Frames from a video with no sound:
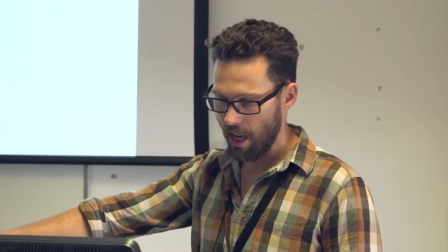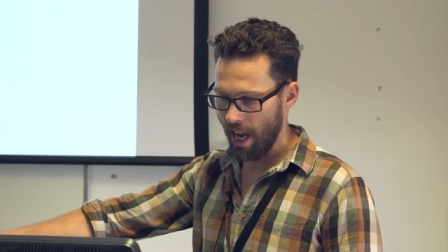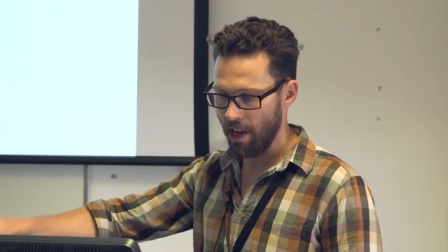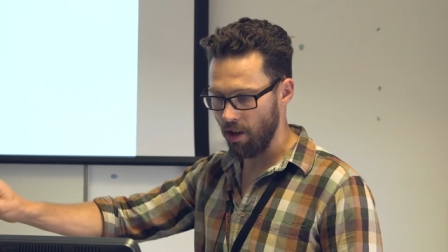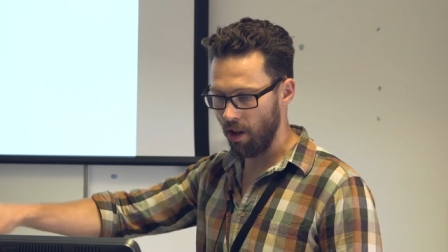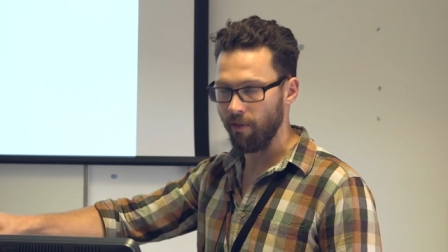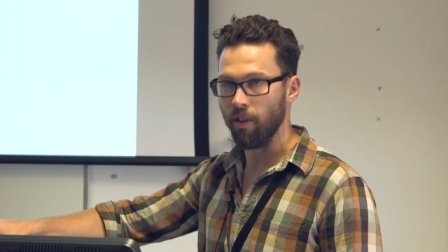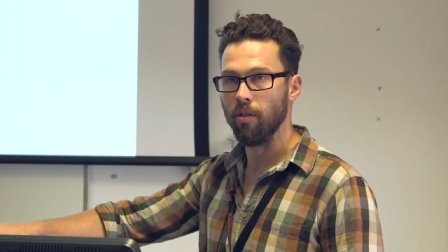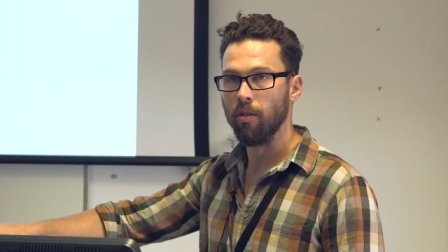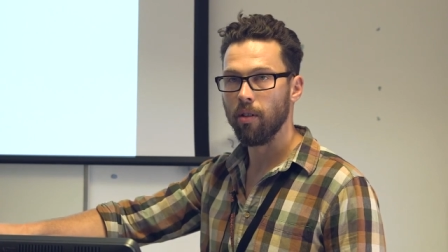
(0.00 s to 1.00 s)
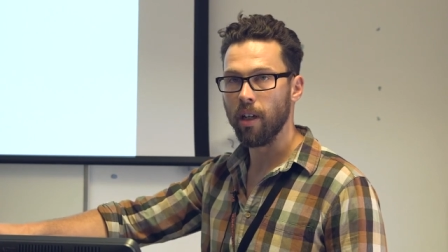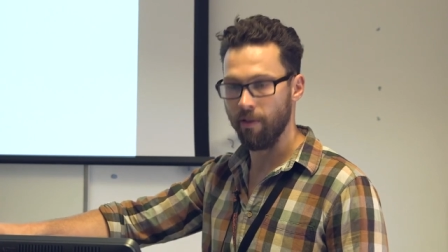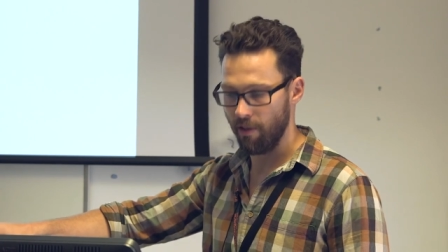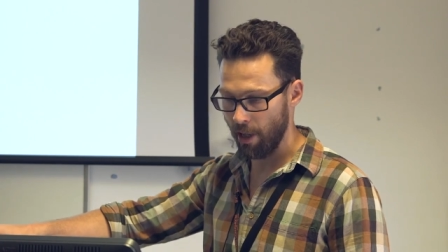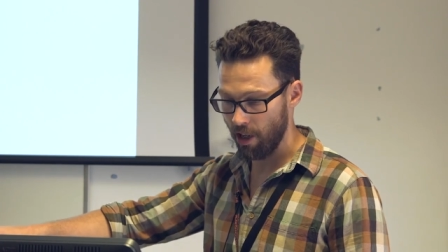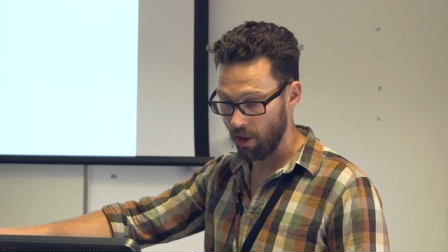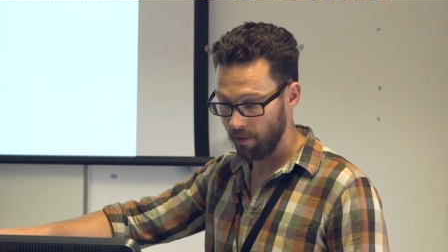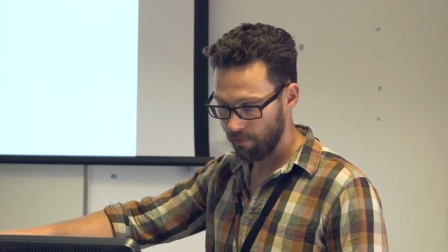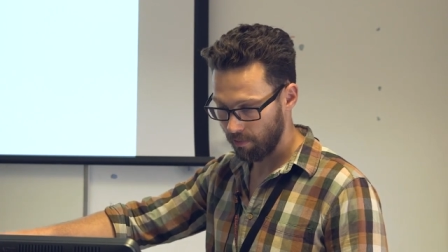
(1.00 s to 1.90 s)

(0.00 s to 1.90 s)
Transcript: and novel information.